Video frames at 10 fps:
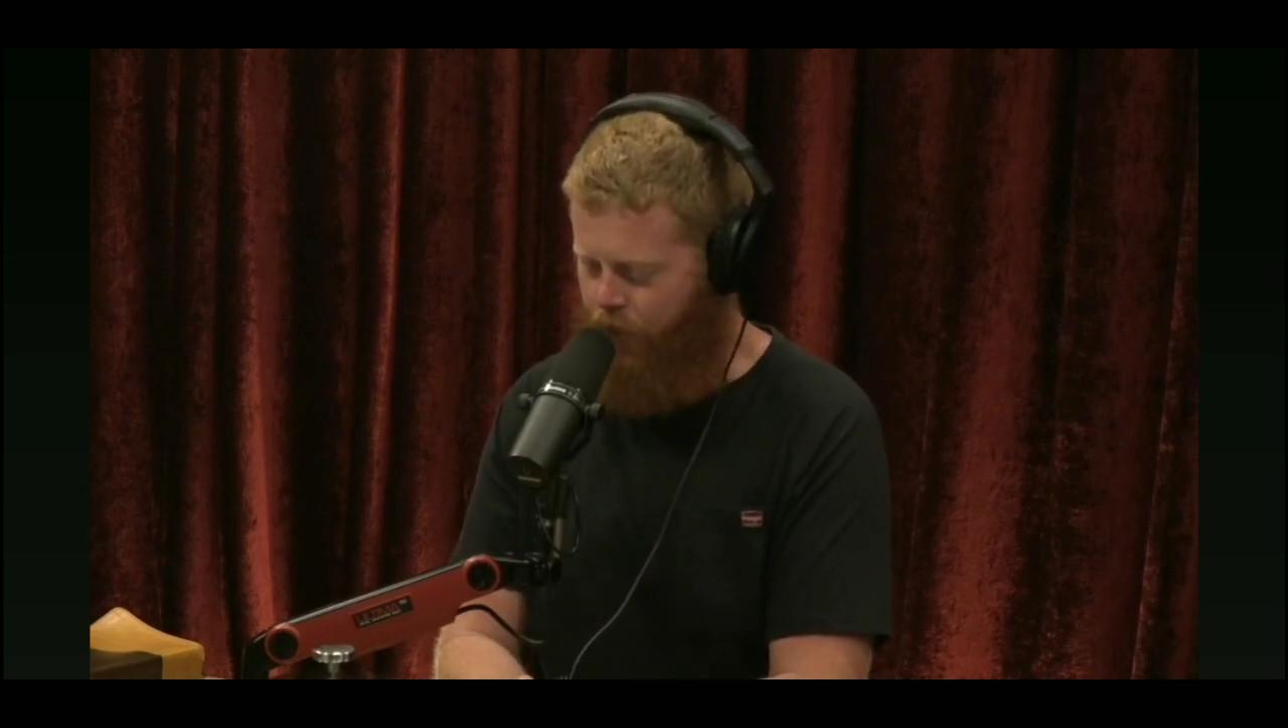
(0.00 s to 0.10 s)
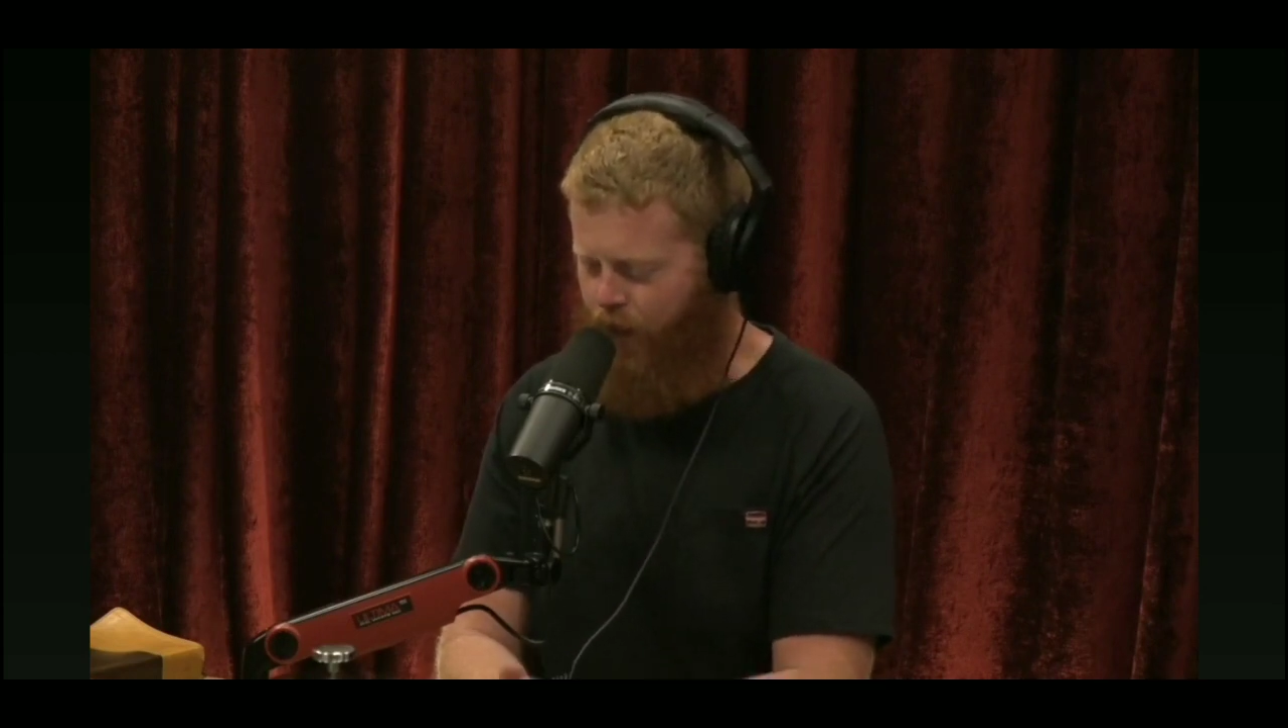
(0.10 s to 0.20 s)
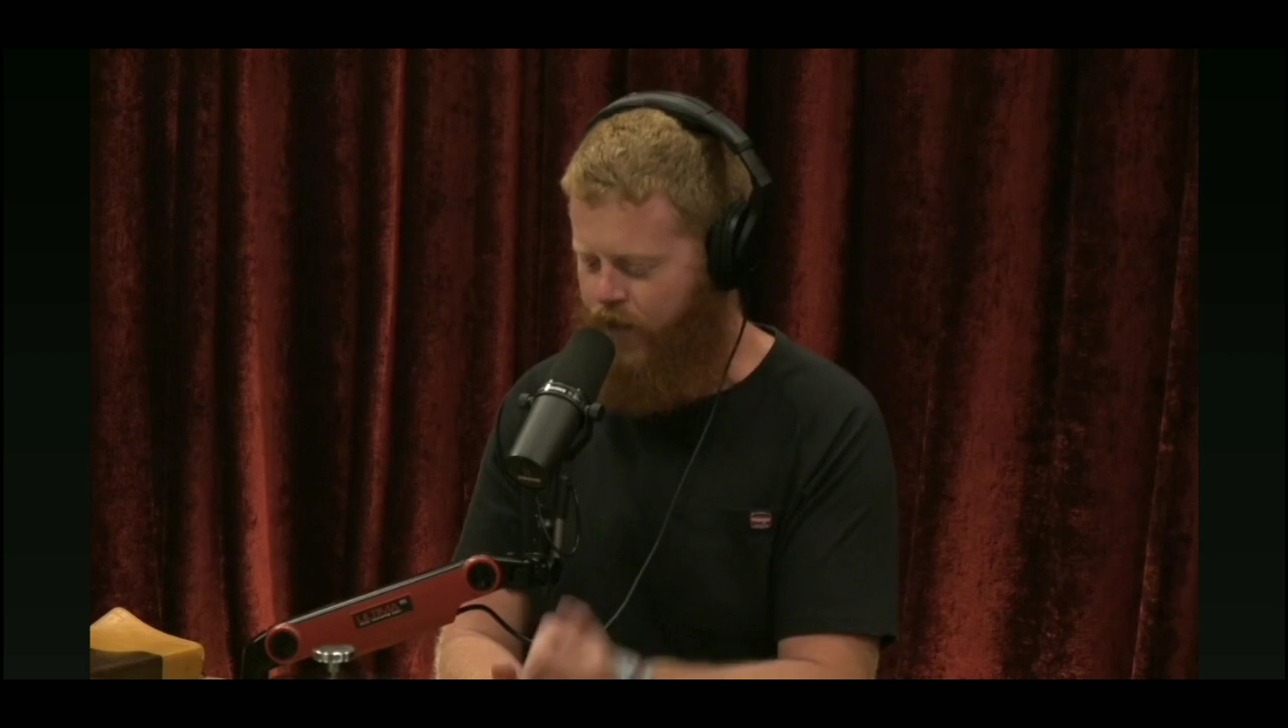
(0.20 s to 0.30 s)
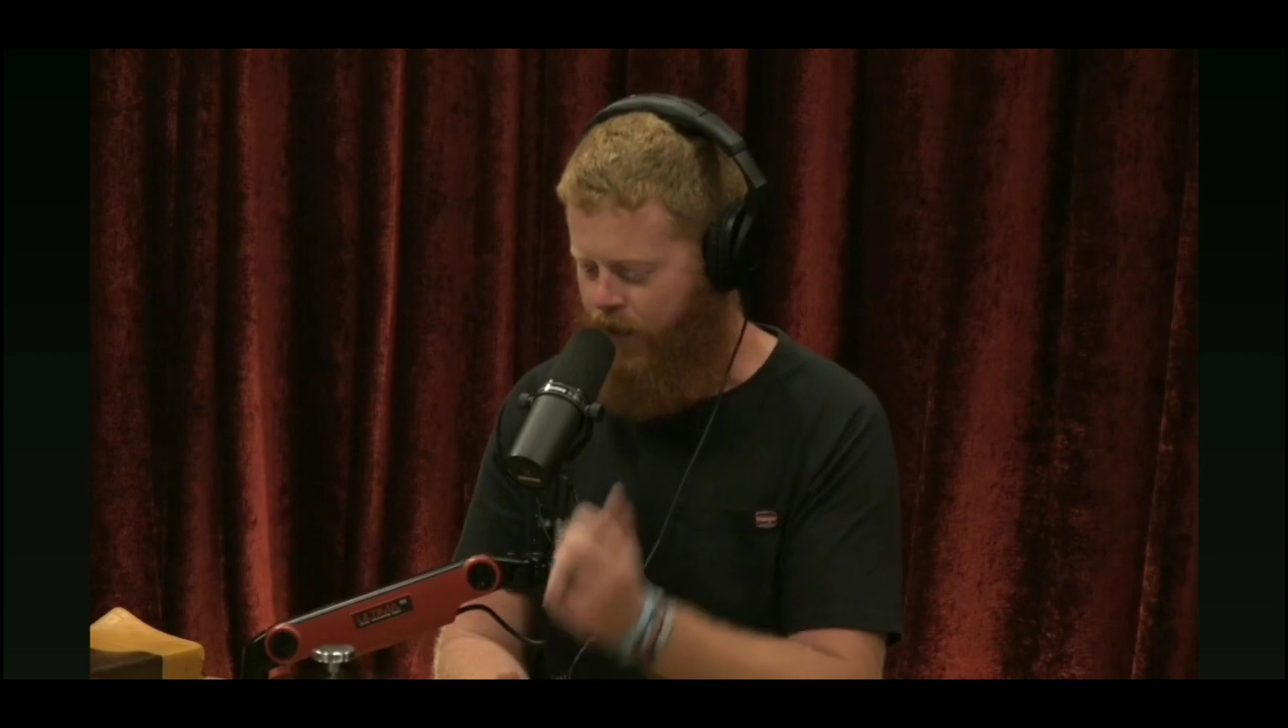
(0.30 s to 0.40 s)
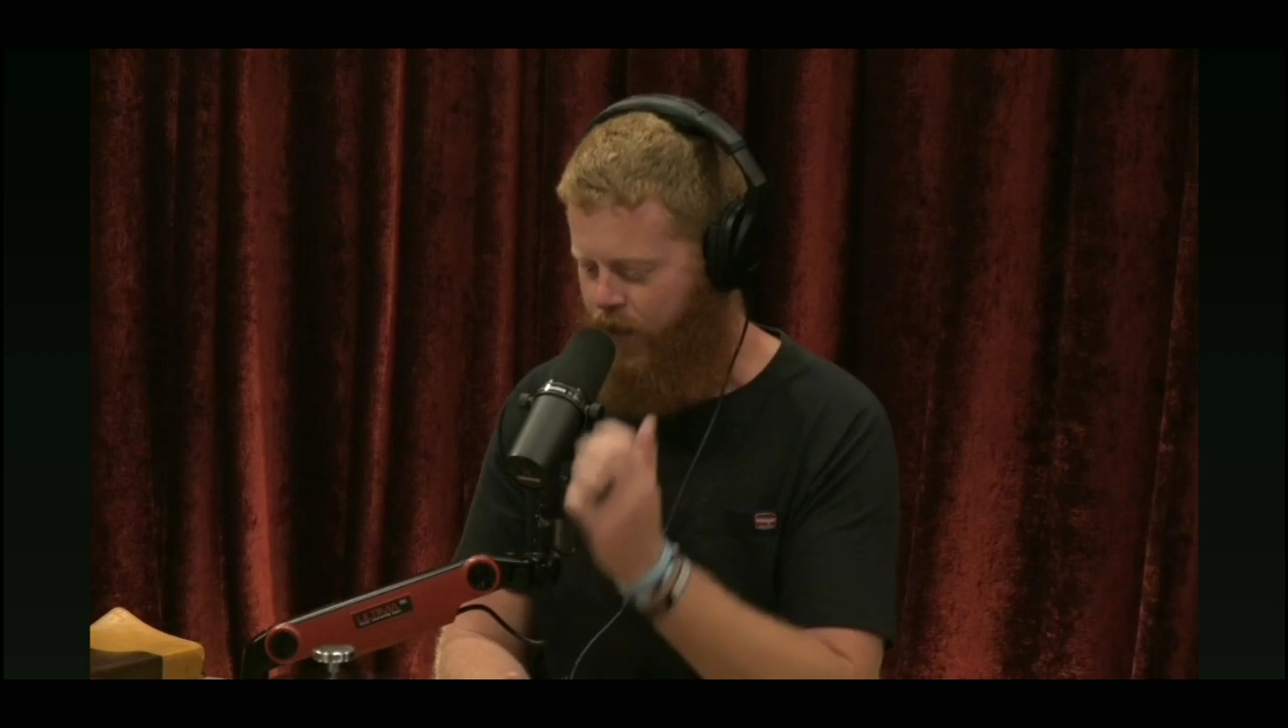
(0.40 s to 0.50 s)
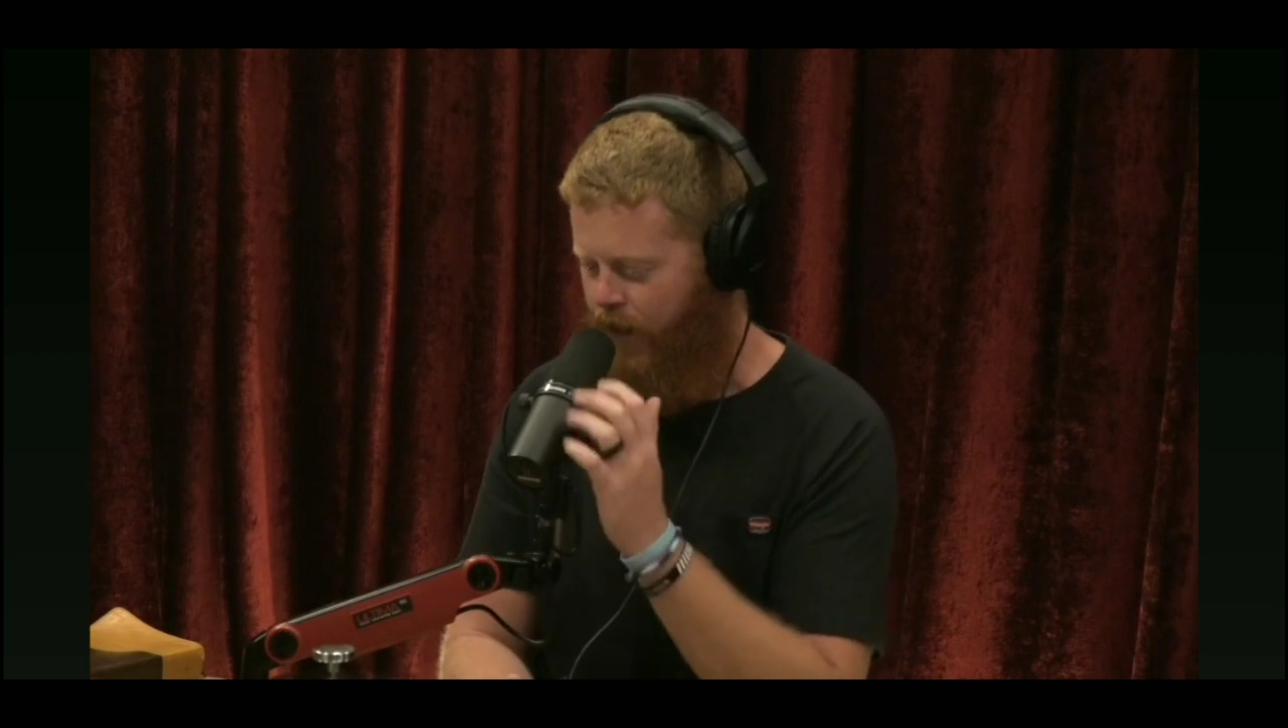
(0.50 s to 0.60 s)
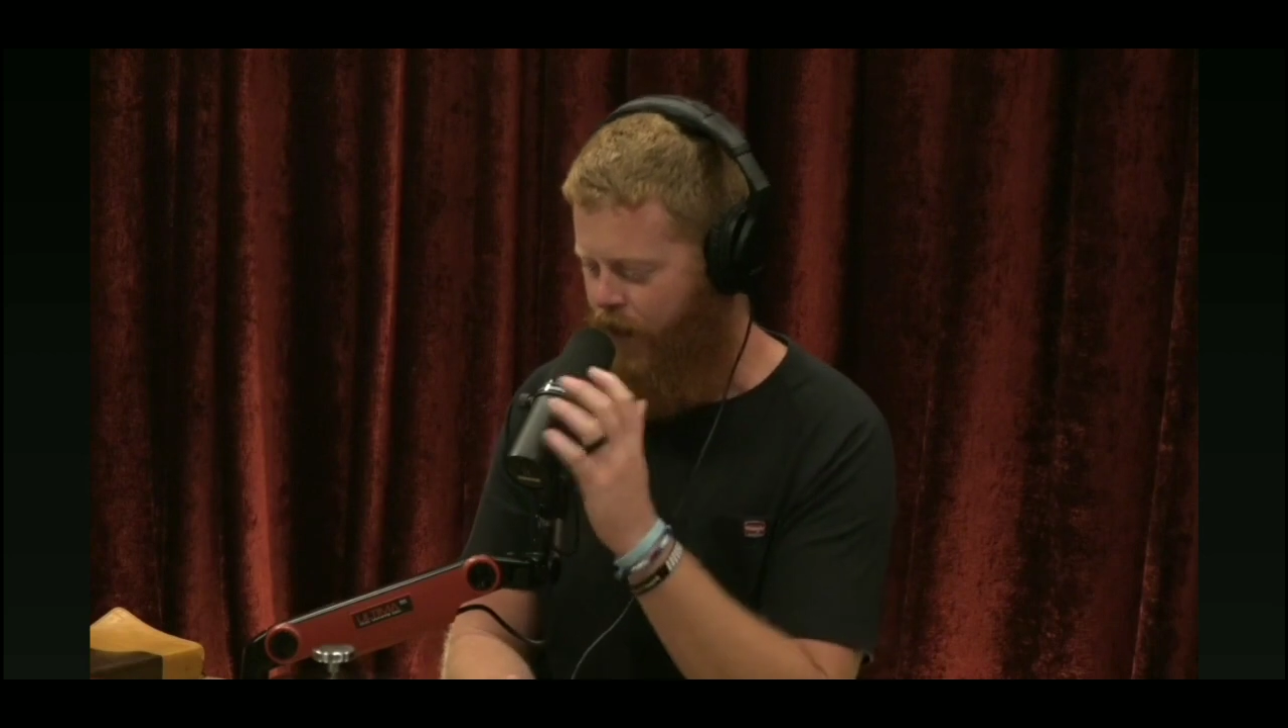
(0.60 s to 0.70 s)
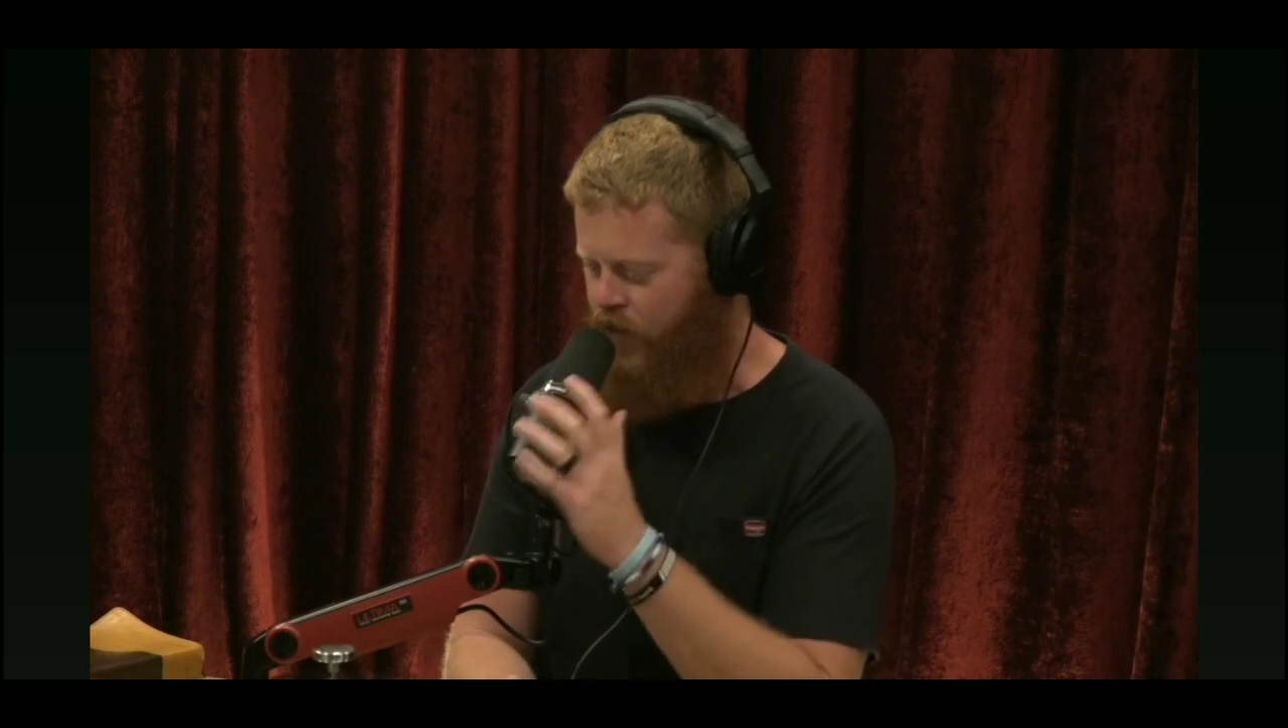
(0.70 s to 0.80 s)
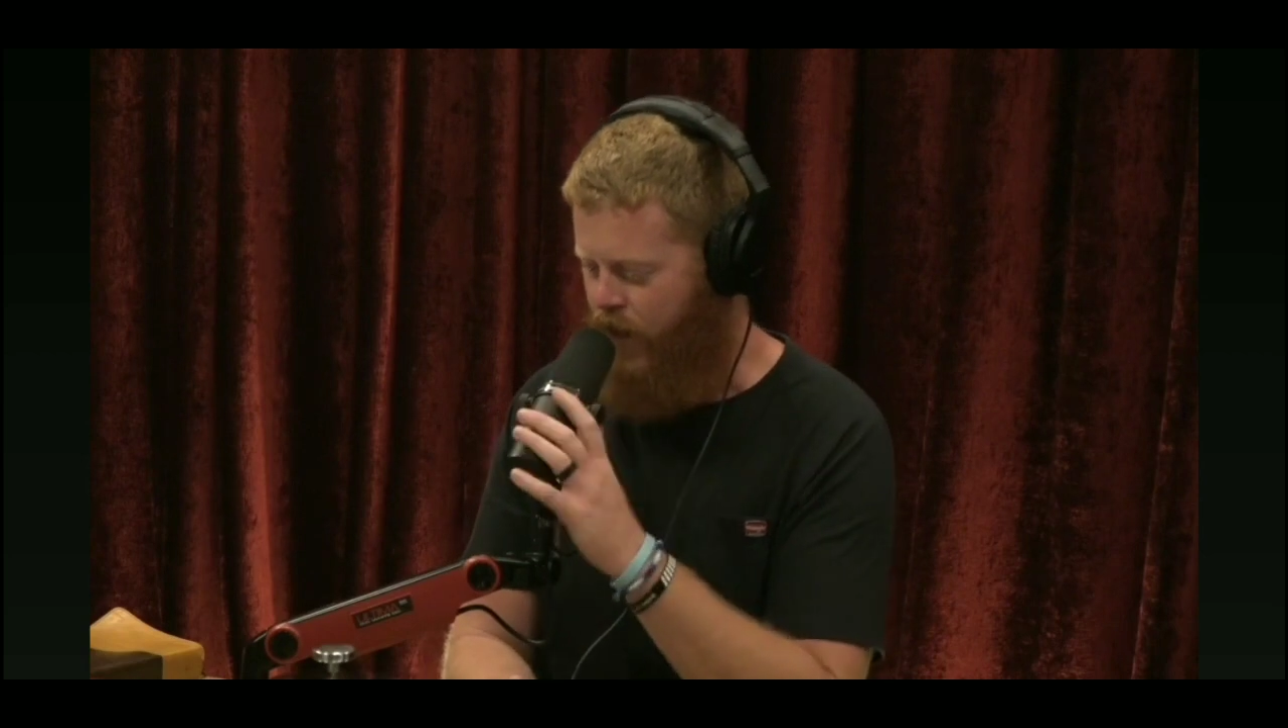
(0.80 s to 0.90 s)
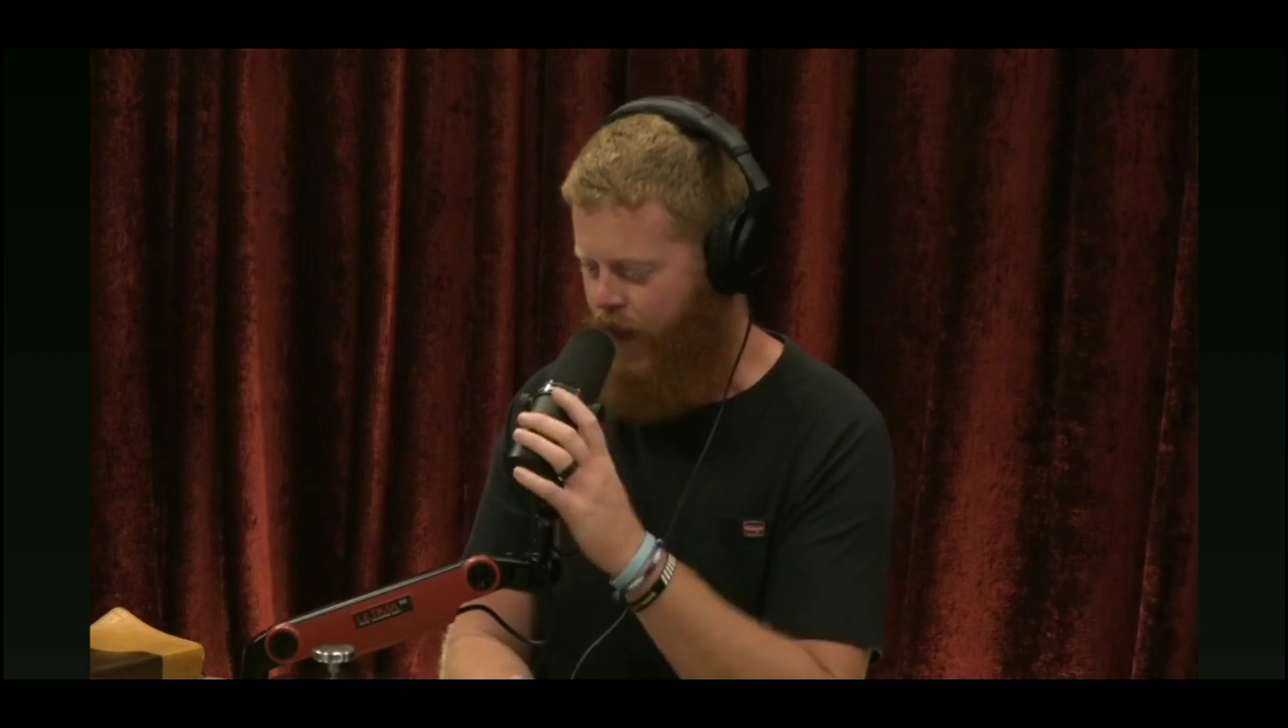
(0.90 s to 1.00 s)
right then and there, I
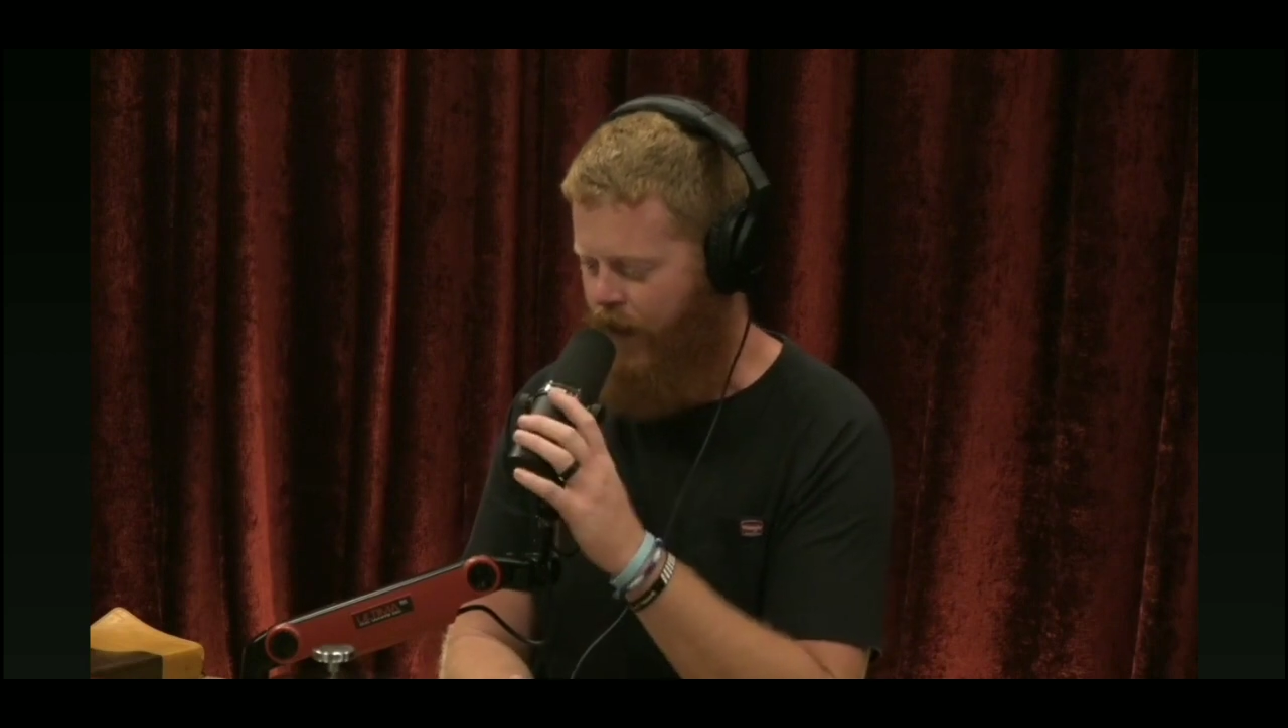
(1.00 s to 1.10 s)
was like,